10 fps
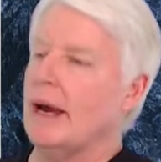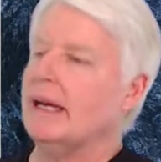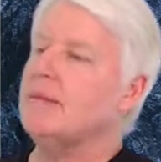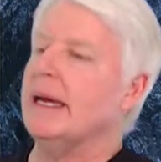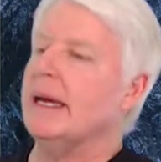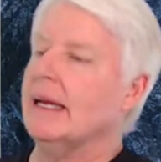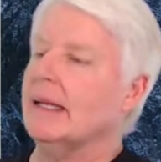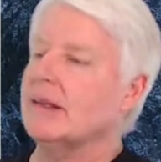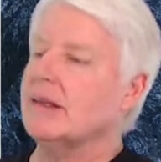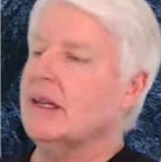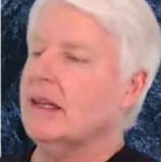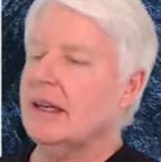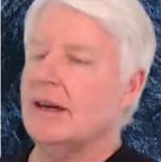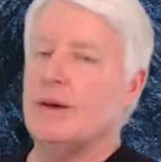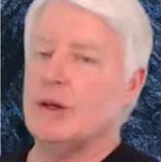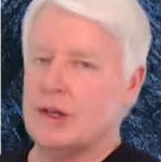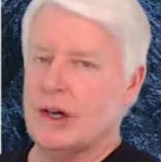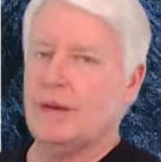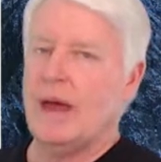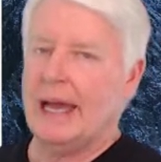recommends that if you
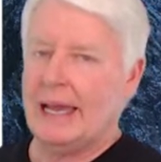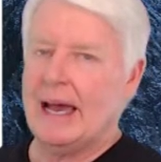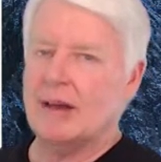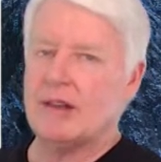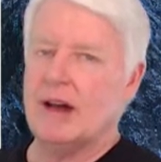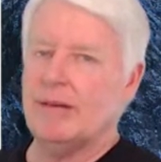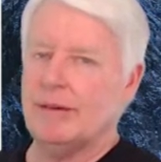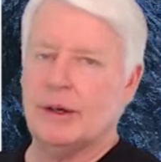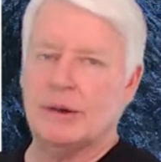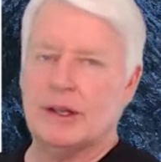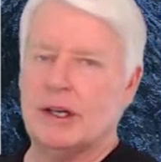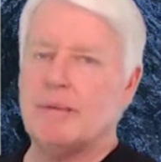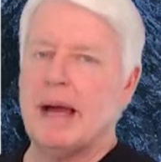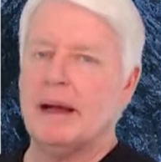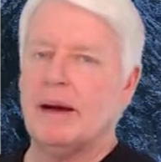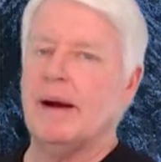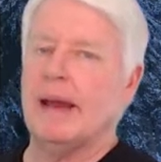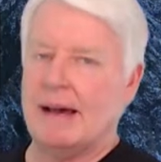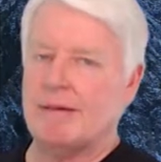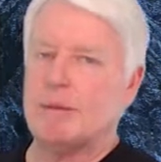shut that gas off, don't turn it back on,
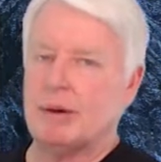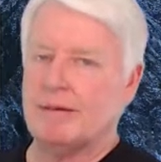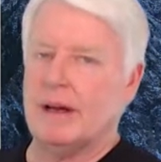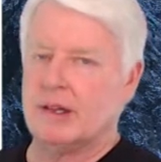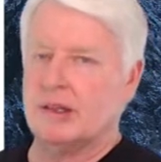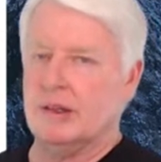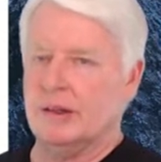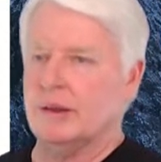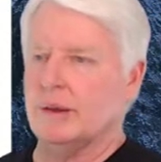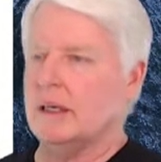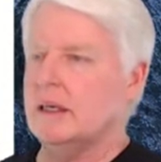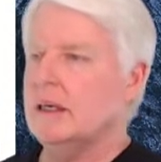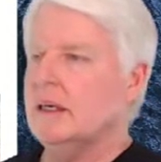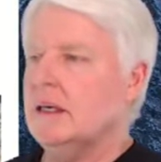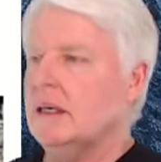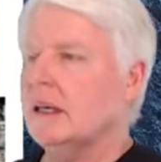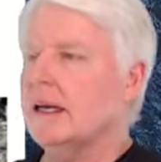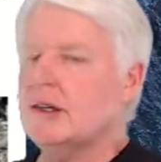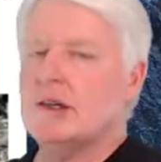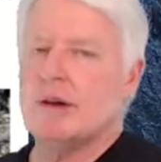have a professional do it,
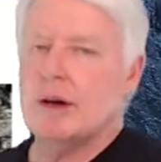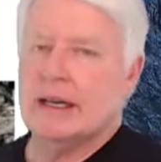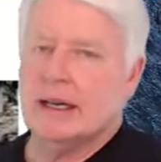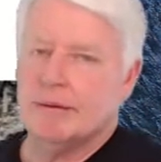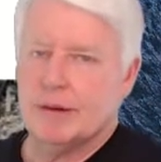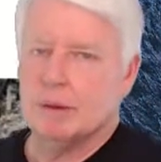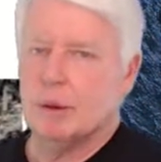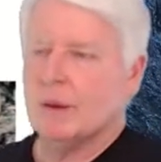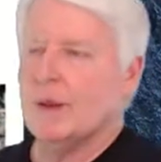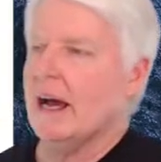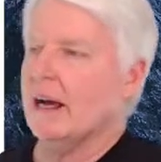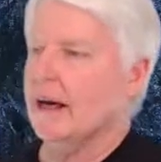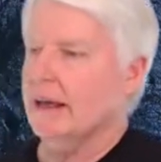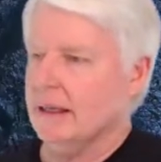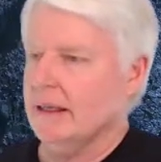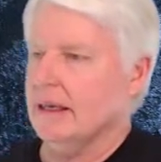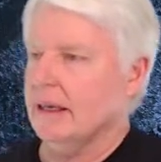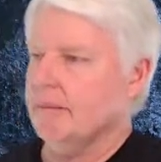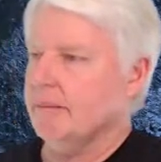unless you're very comfortable with that kind of thing.